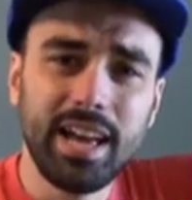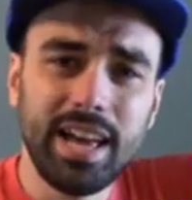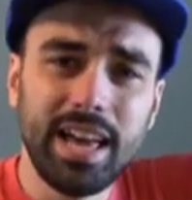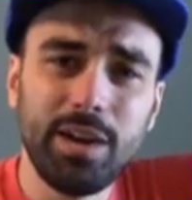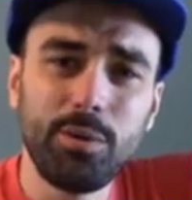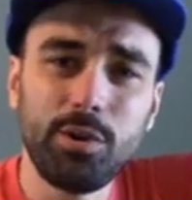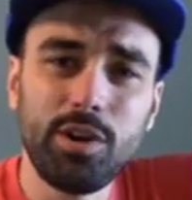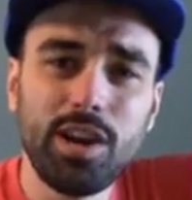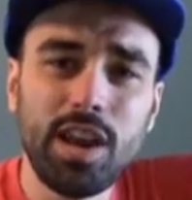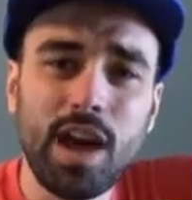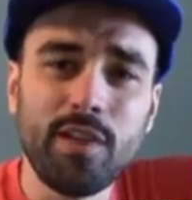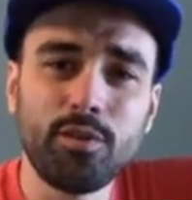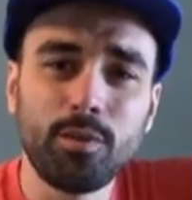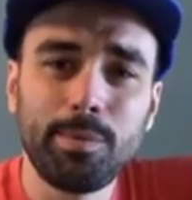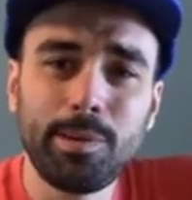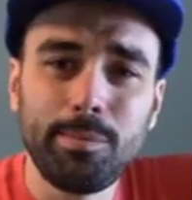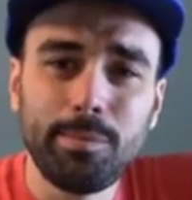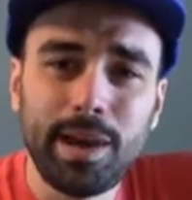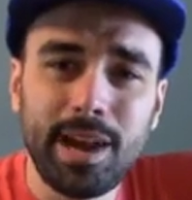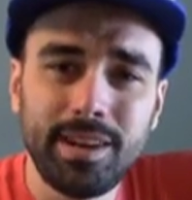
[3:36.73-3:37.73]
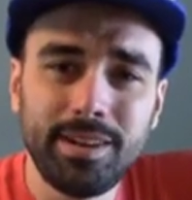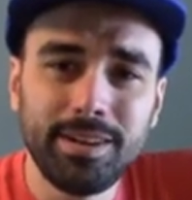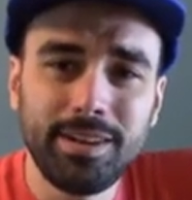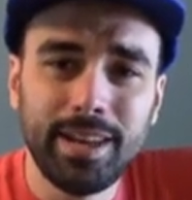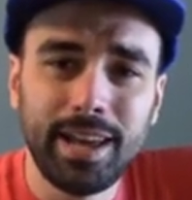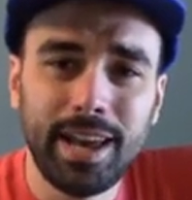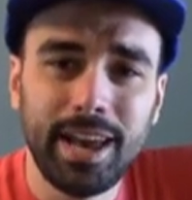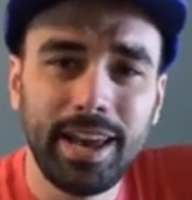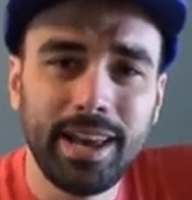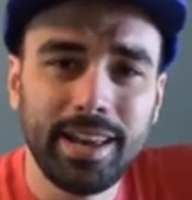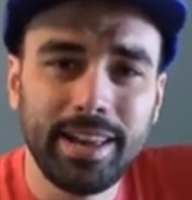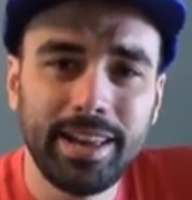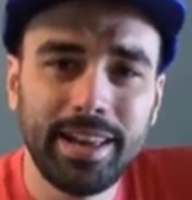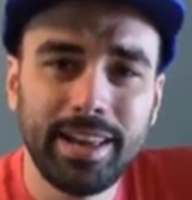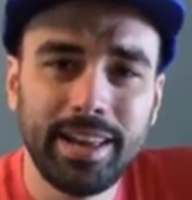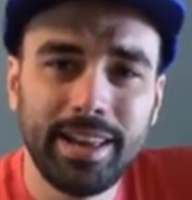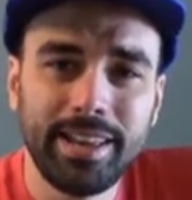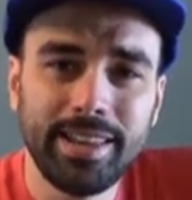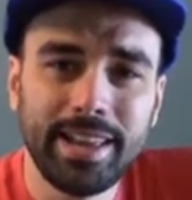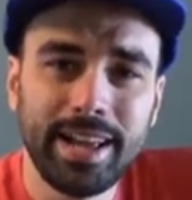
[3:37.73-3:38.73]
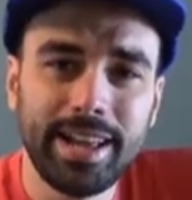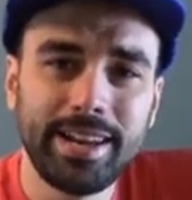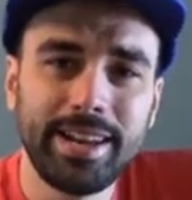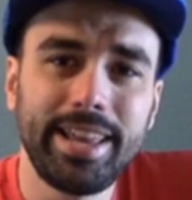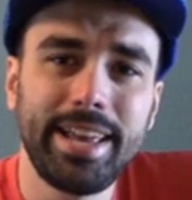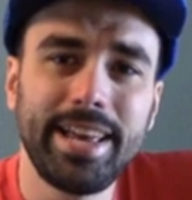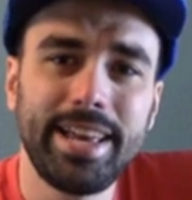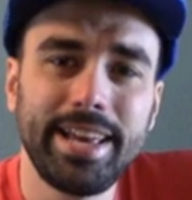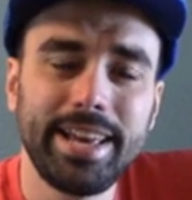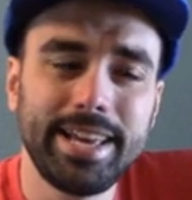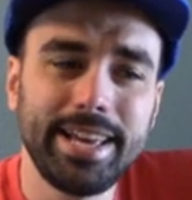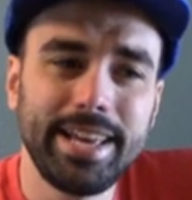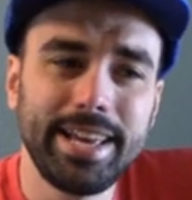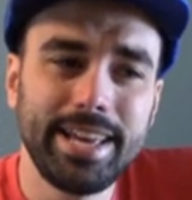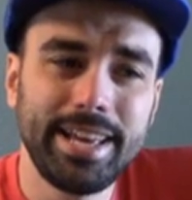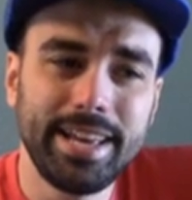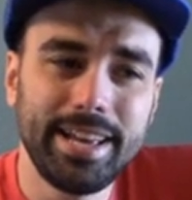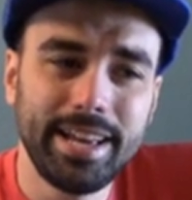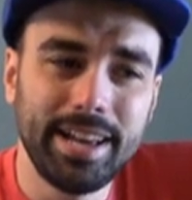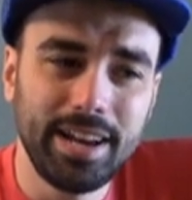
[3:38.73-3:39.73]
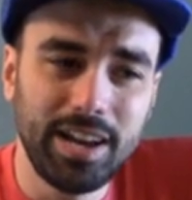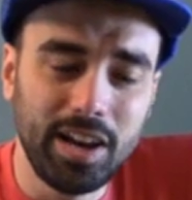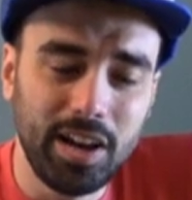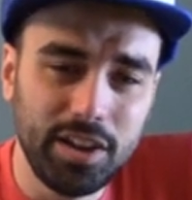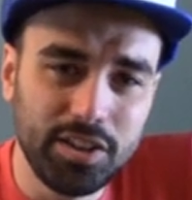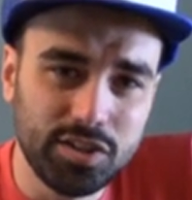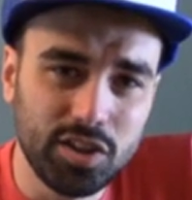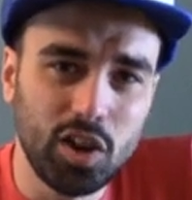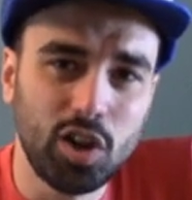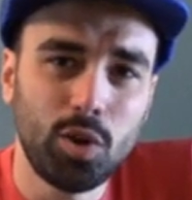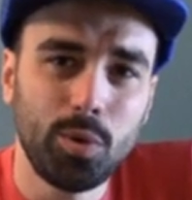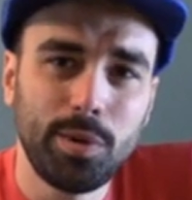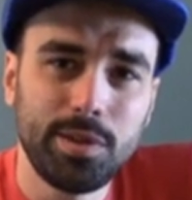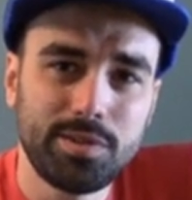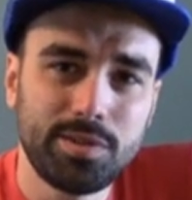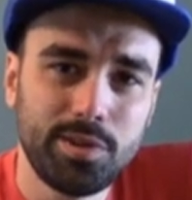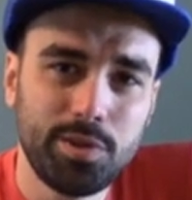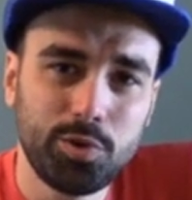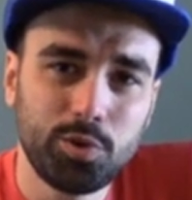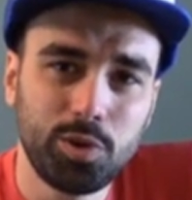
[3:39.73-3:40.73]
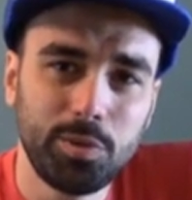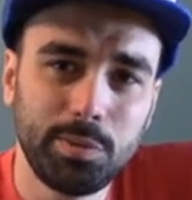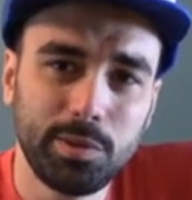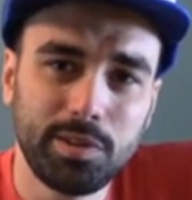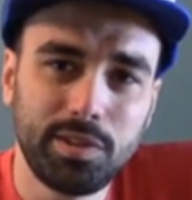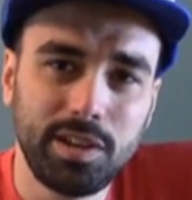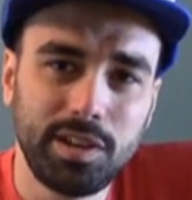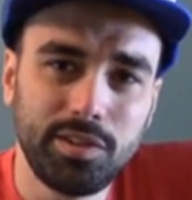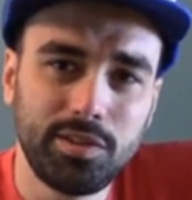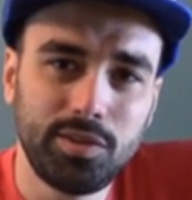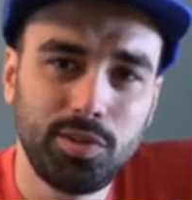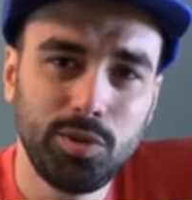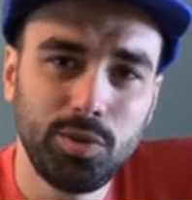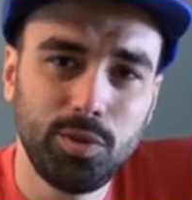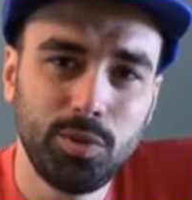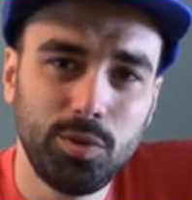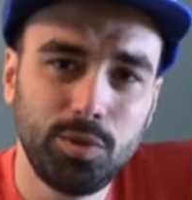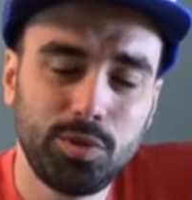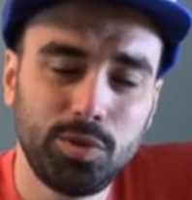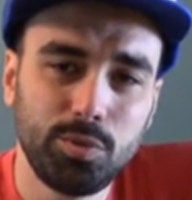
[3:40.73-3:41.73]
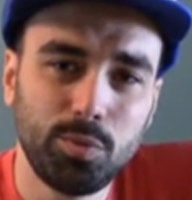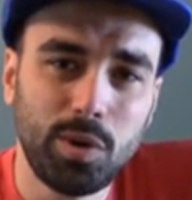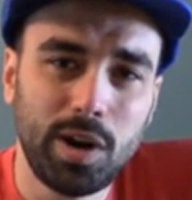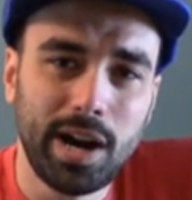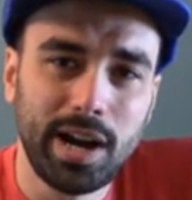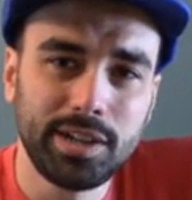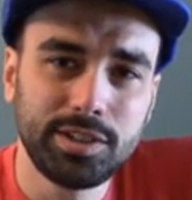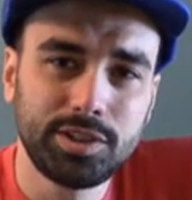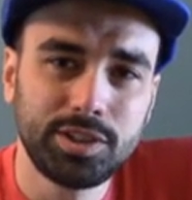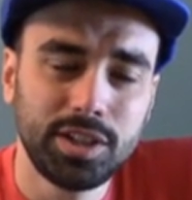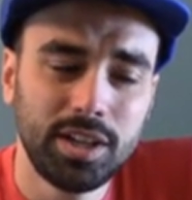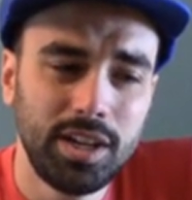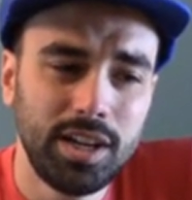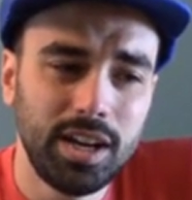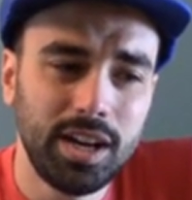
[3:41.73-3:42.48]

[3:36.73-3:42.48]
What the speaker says: It would never be made today, and that is always an enjoyable thing to watch.